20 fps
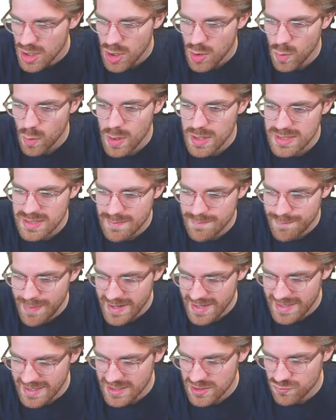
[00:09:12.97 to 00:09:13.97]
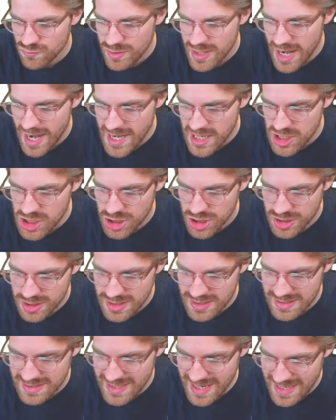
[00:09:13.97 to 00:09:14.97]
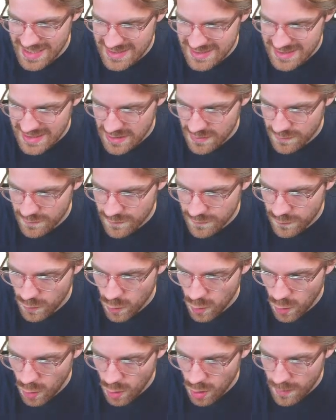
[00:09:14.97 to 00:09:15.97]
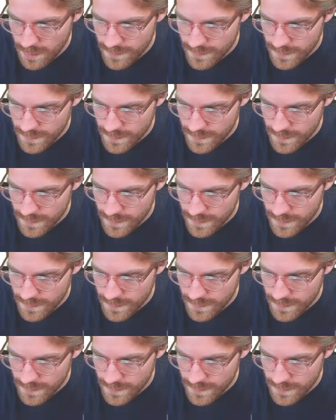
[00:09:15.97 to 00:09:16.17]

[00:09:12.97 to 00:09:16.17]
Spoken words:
What is the Benedict's reagent testing for?